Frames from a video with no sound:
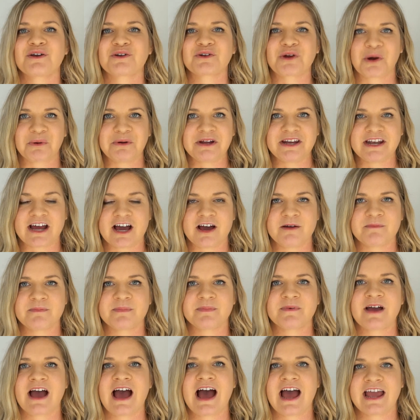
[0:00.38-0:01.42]
Growing up,
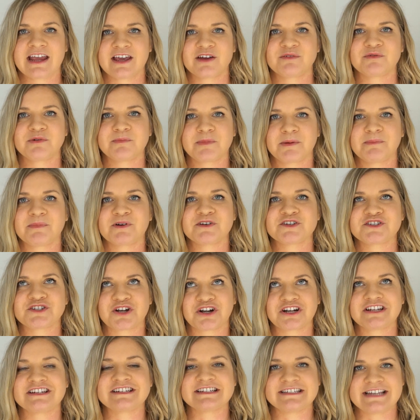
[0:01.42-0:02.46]
I can remember
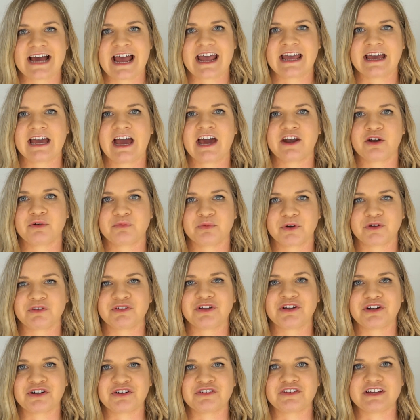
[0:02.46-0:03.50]
starting to diet at a
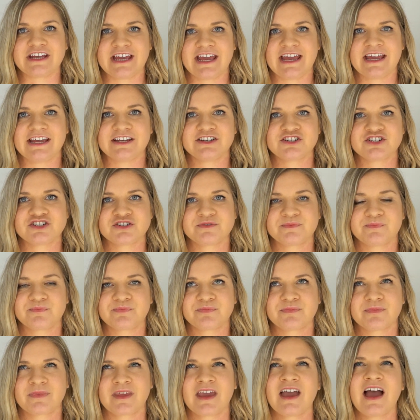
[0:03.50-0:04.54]
really early age.
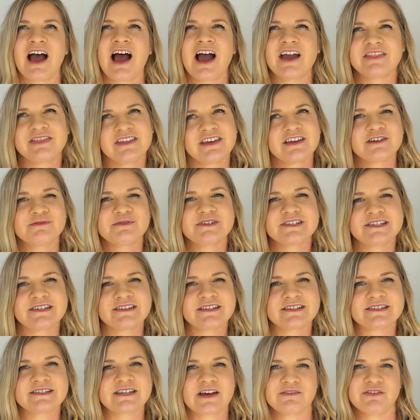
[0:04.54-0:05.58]
I think it was in
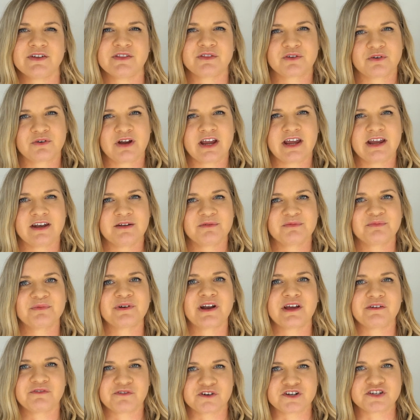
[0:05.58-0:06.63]
the 7th grade when
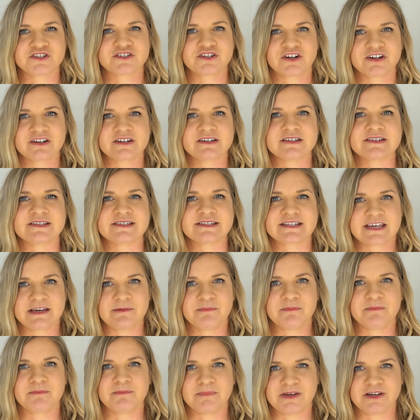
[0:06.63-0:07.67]
I first started to
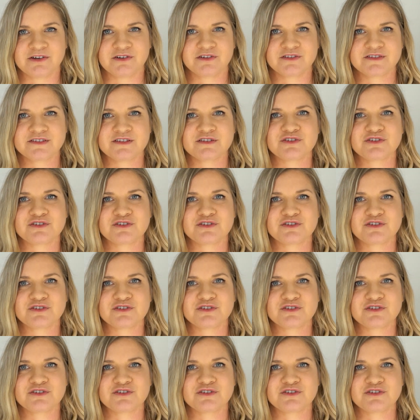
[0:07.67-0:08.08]
skip meals